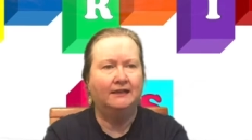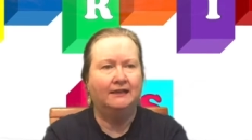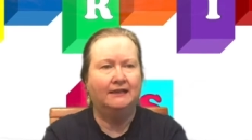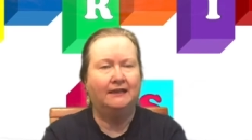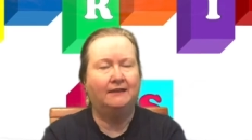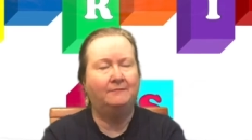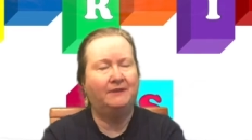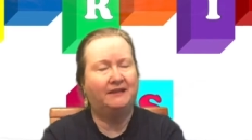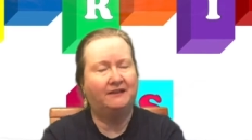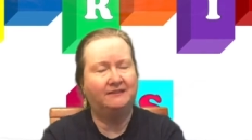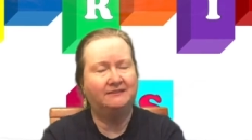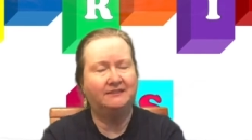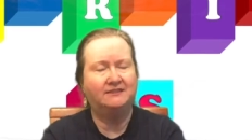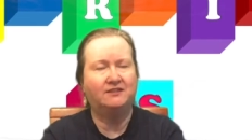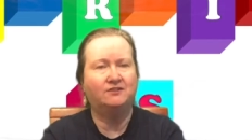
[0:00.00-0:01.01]
And because
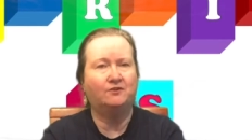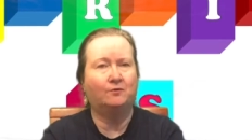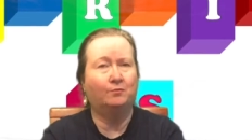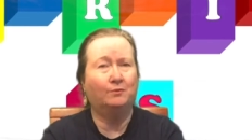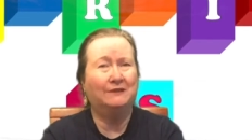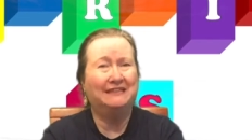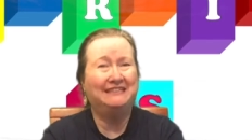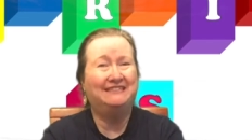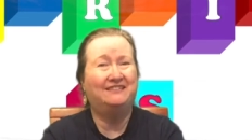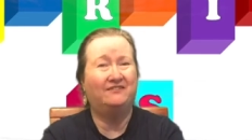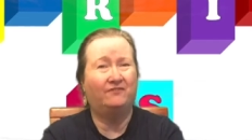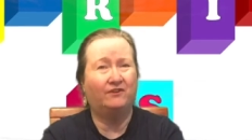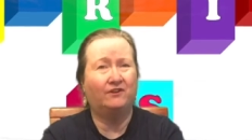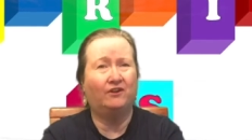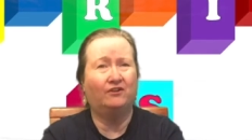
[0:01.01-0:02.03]
this is a really
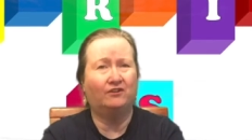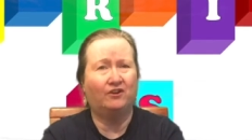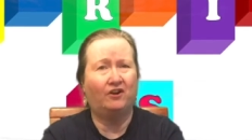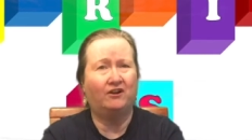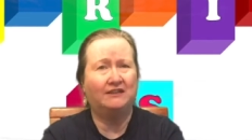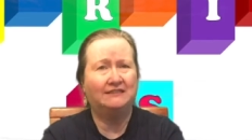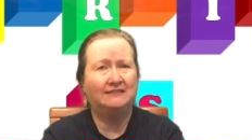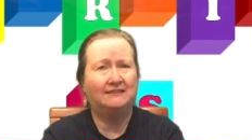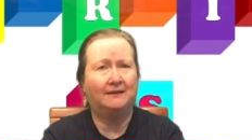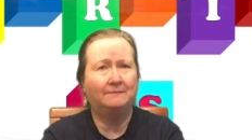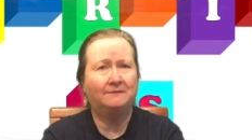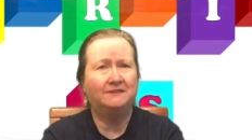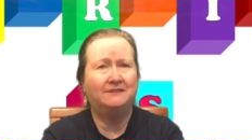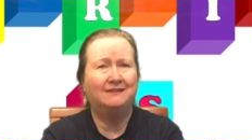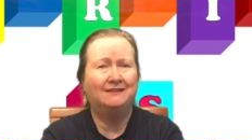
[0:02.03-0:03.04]
difficult
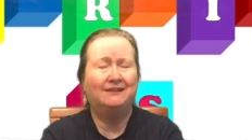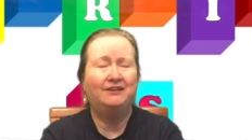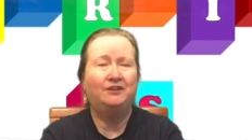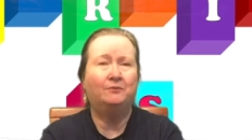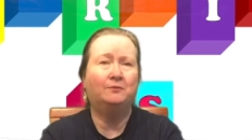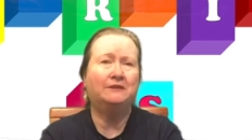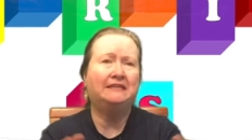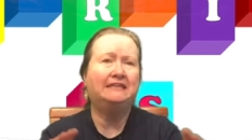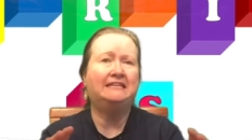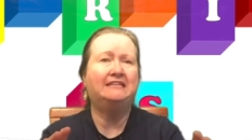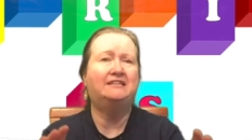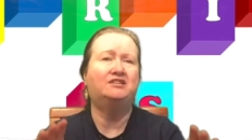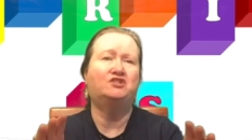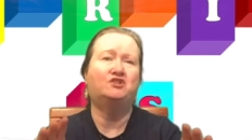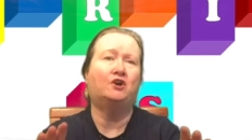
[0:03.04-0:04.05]
concept, you really need to
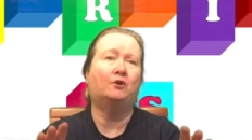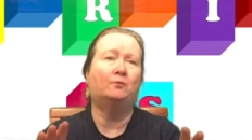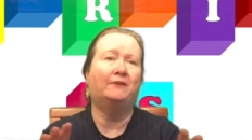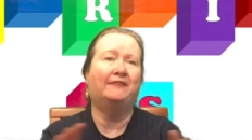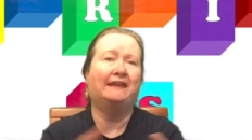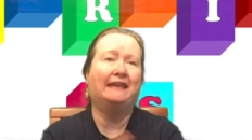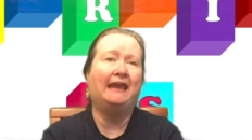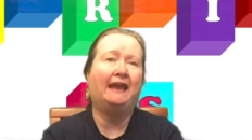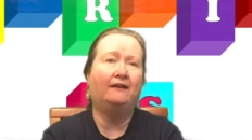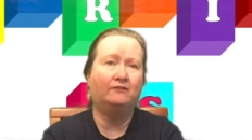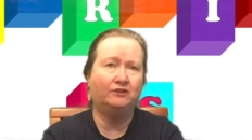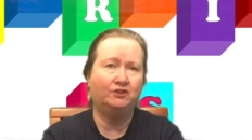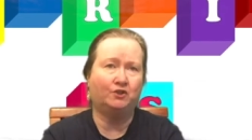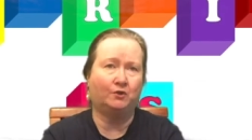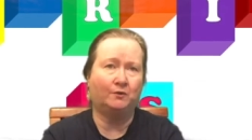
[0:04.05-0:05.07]
start with a
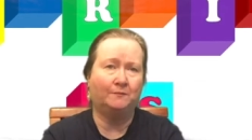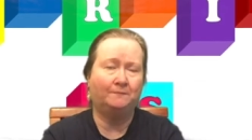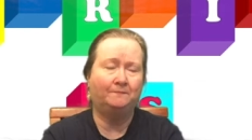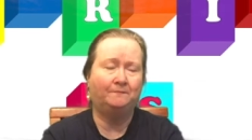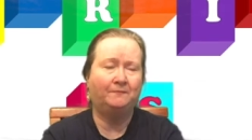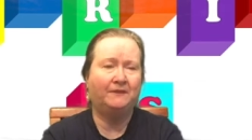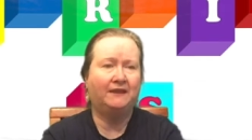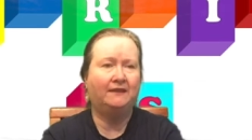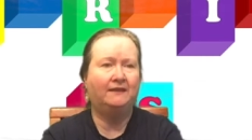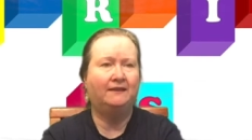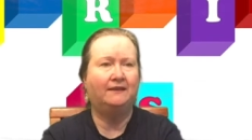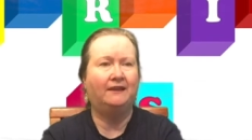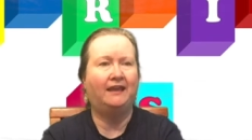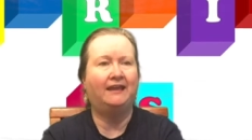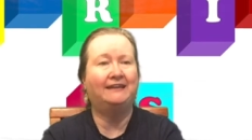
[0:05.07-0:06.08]
calendar
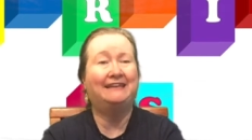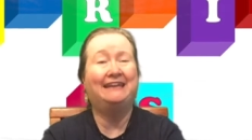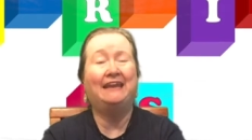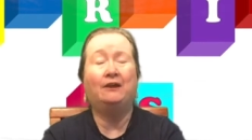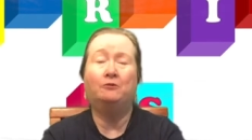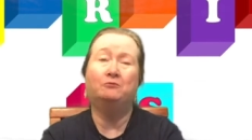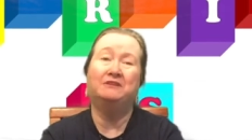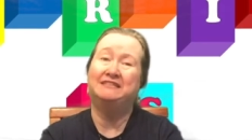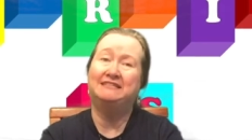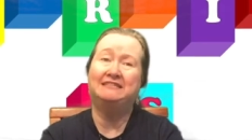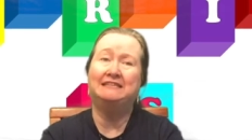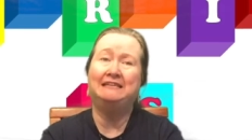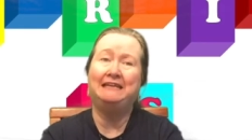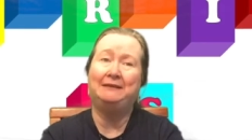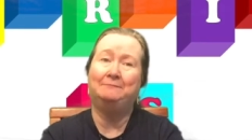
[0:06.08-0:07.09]
and count the
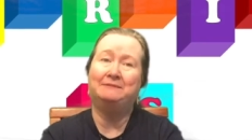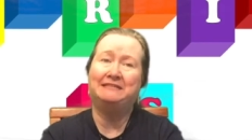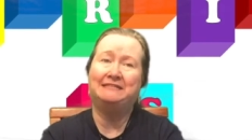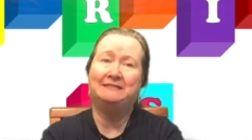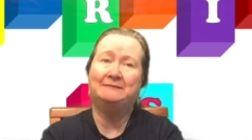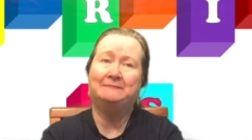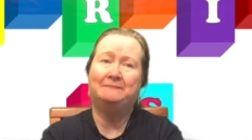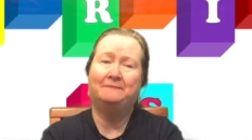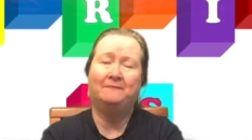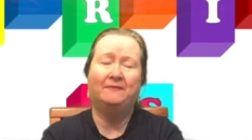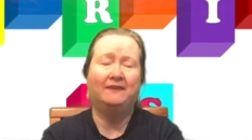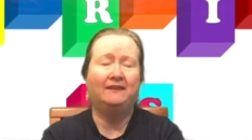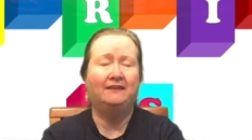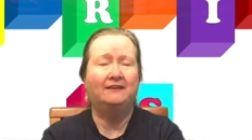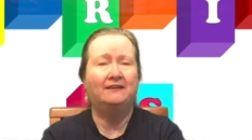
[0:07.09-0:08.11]
sleeps.
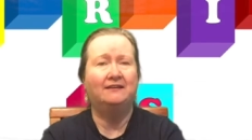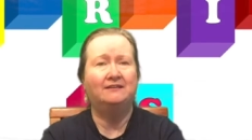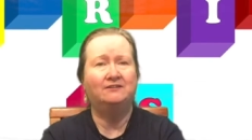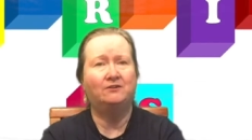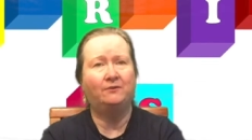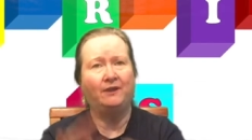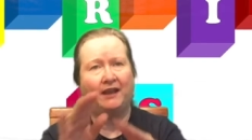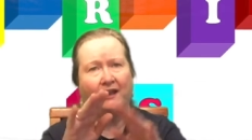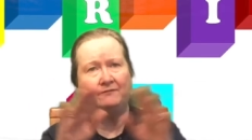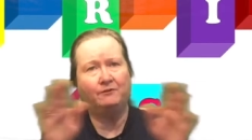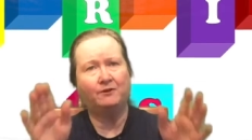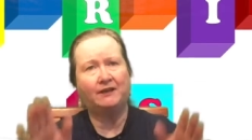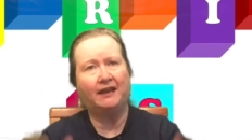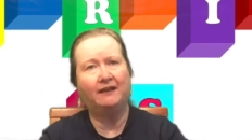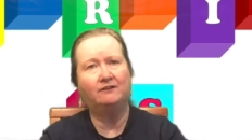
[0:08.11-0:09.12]
So you have your
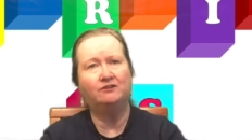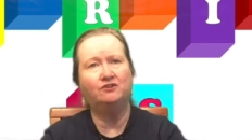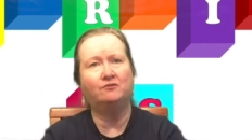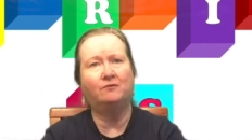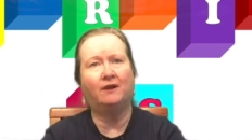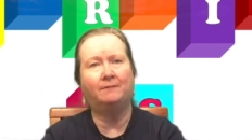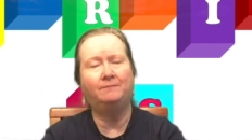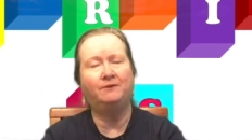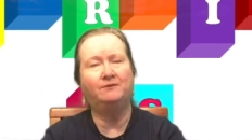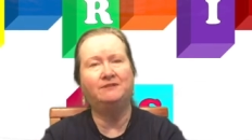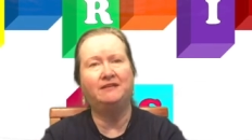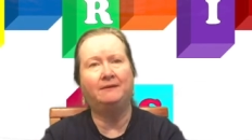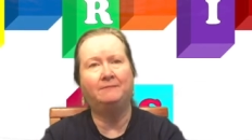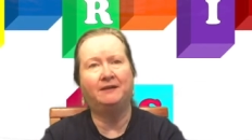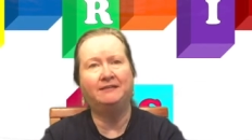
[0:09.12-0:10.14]
calendar up, your
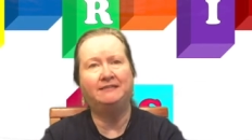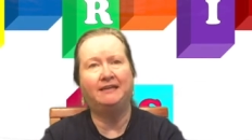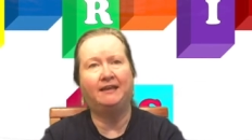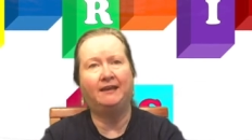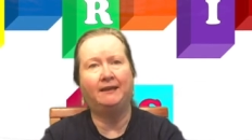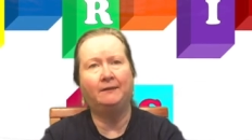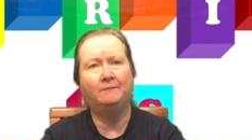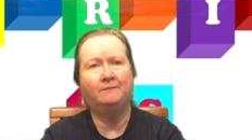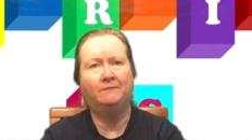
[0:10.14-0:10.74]
day by day,